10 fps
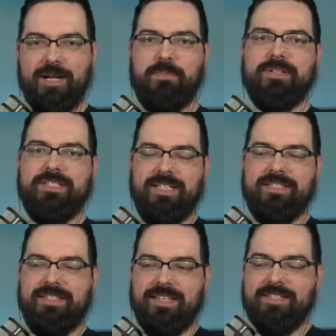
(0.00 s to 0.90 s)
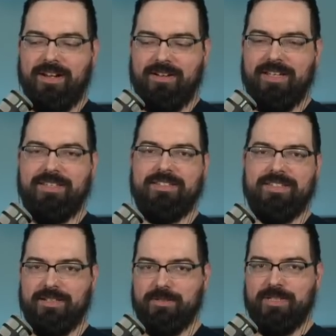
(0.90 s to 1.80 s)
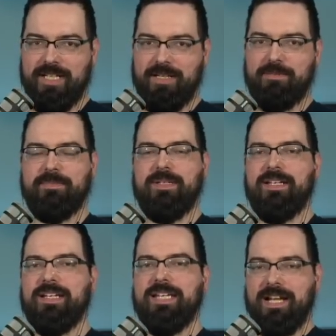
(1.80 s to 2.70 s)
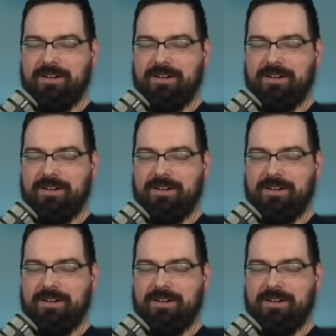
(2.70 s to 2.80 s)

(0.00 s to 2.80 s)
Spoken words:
100% 6:30 Central Time. Guaranteed.